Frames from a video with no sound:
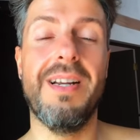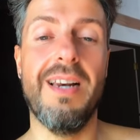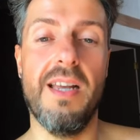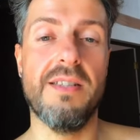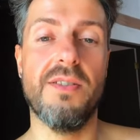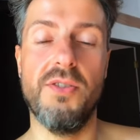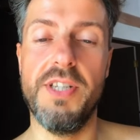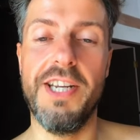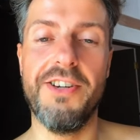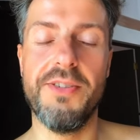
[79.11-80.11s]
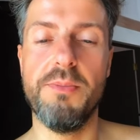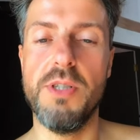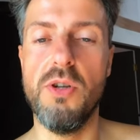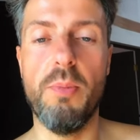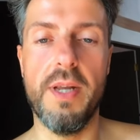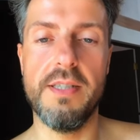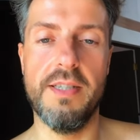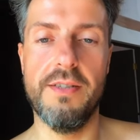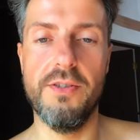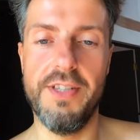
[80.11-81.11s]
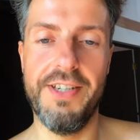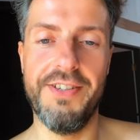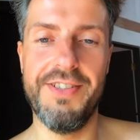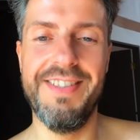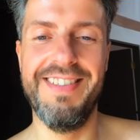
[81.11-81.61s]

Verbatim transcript: glass container, but no plastic containers.